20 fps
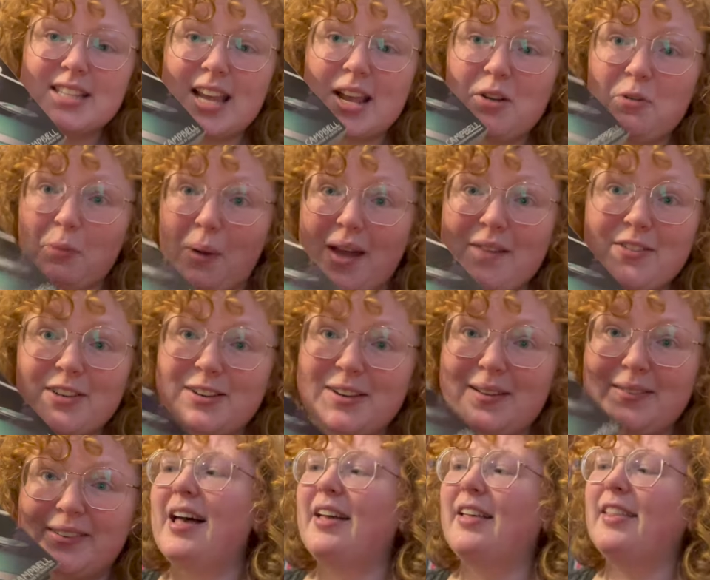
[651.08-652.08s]
graphic
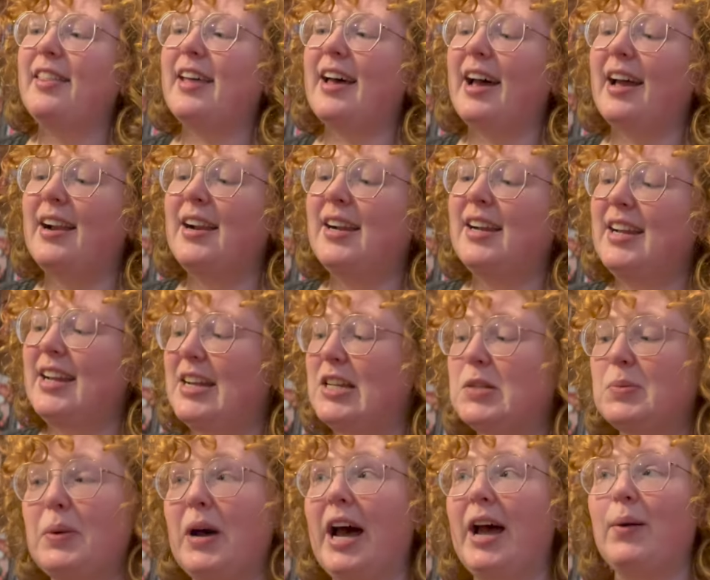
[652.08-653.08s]
novel that
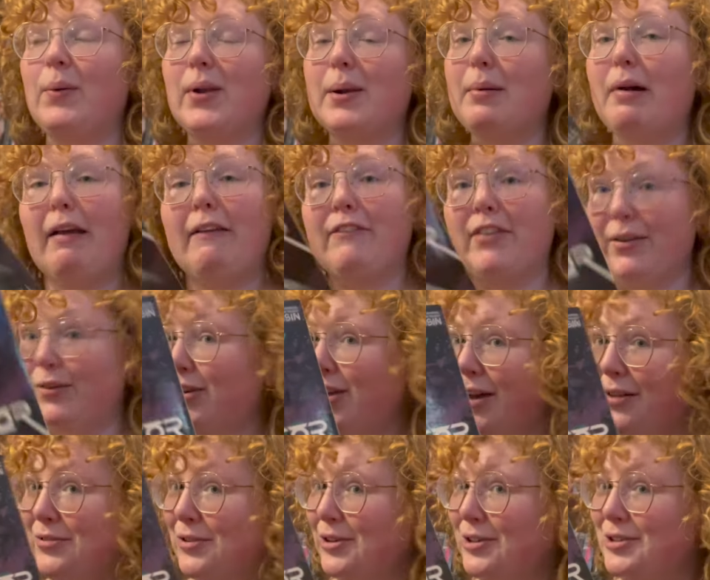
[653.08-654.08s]
is by one of my favorite
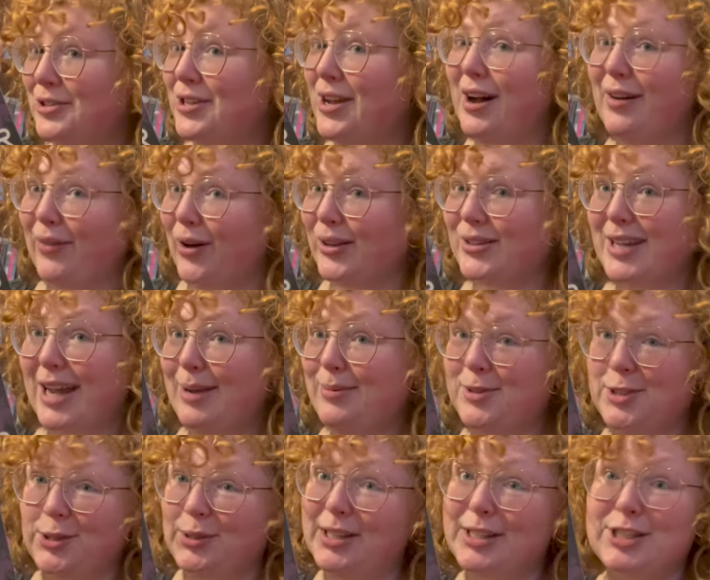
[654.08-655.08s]
authors of all time,
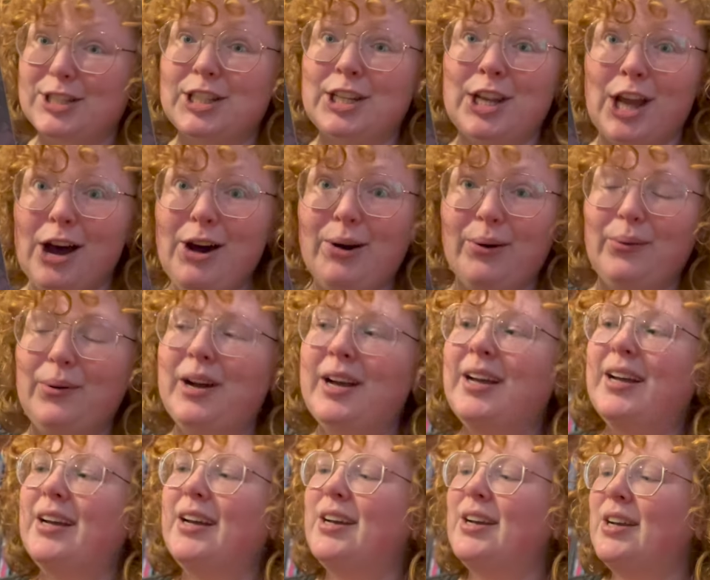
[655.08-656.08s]
as you guys know.
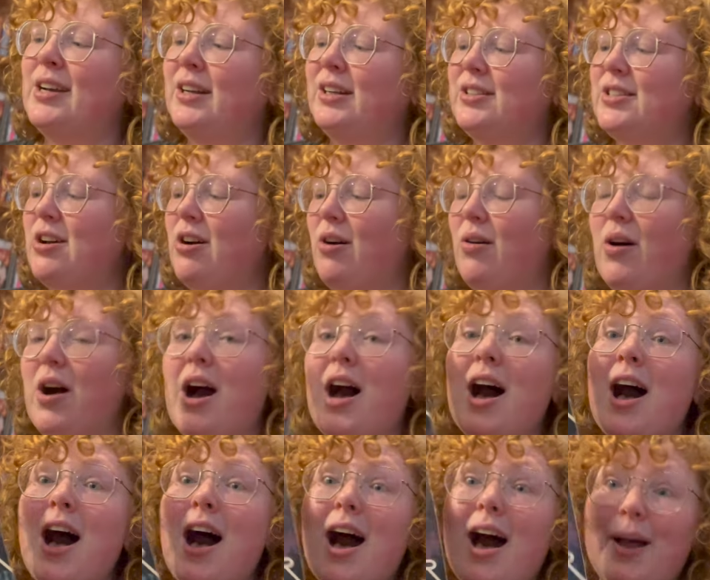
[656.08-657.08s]
So
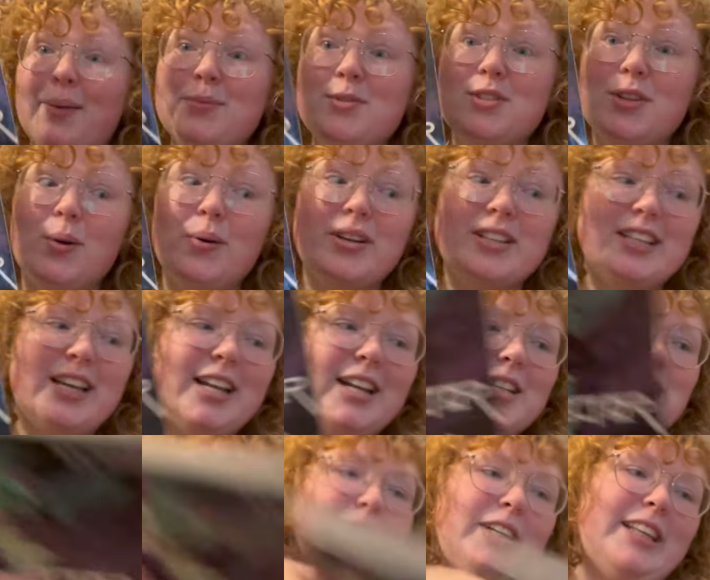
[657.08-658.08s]
I'm so
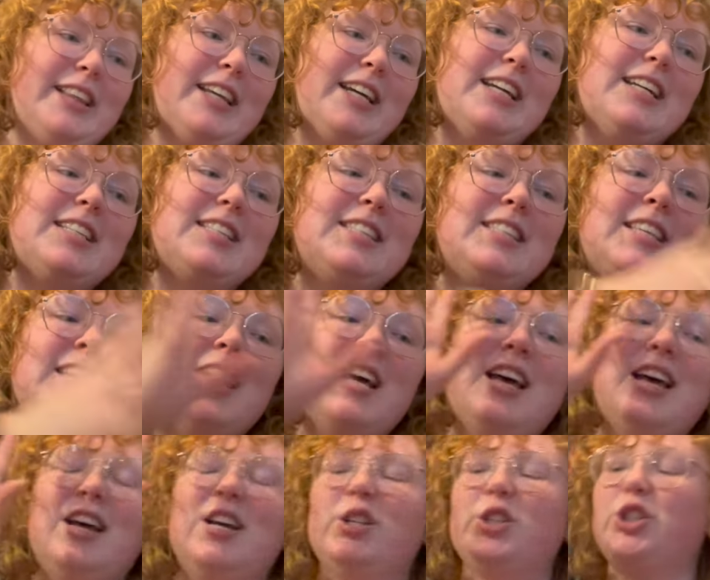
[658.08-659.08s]
excited to read this.
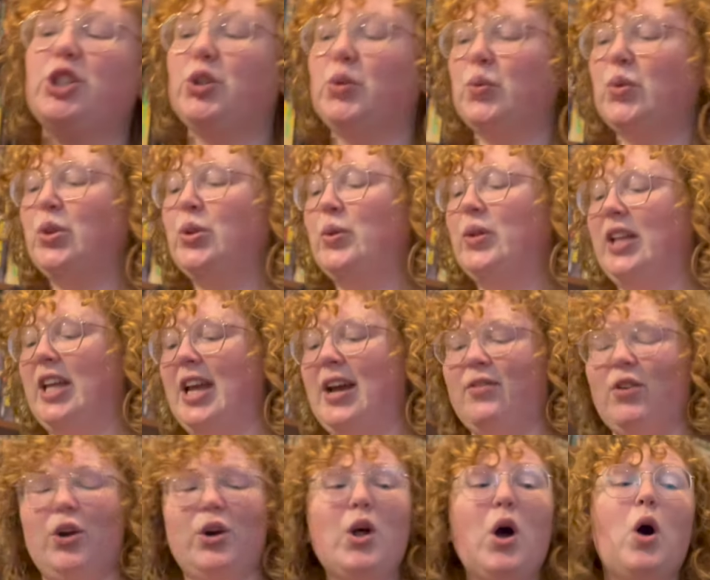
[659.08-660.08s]
Truly,
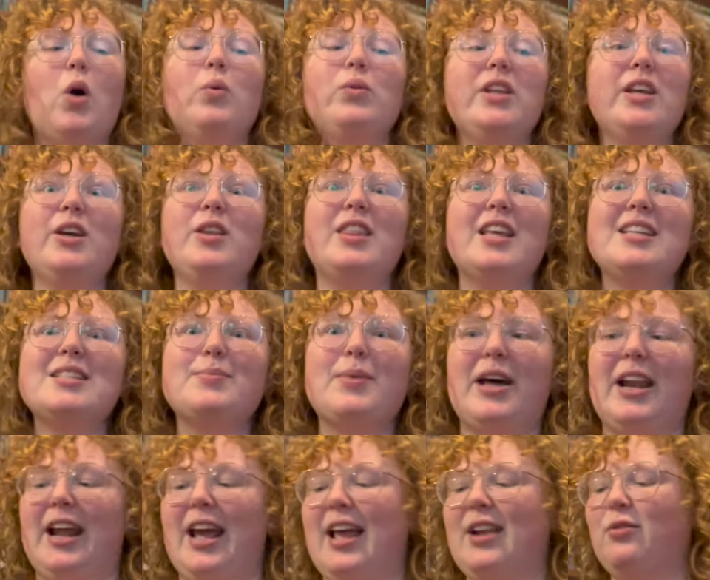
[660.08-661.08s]
I've heard only good things
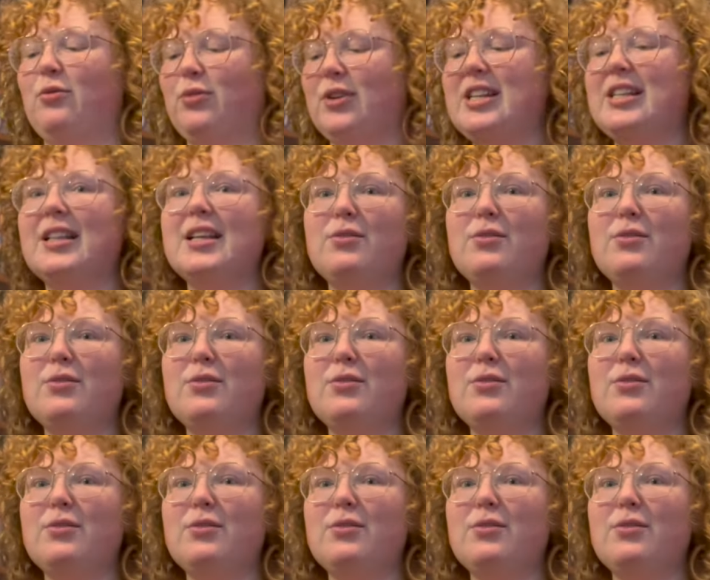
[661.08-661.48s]
about it and really